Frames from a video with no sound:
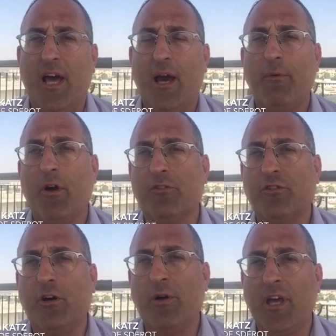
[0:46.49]
And we
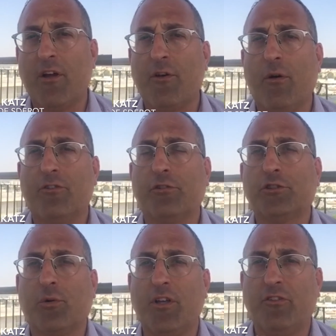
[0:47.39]
also know here there are also
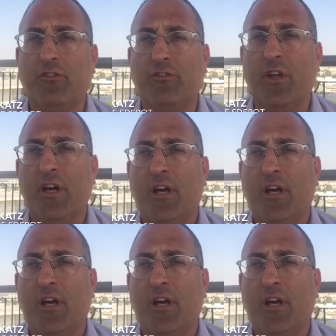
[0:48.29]
choices.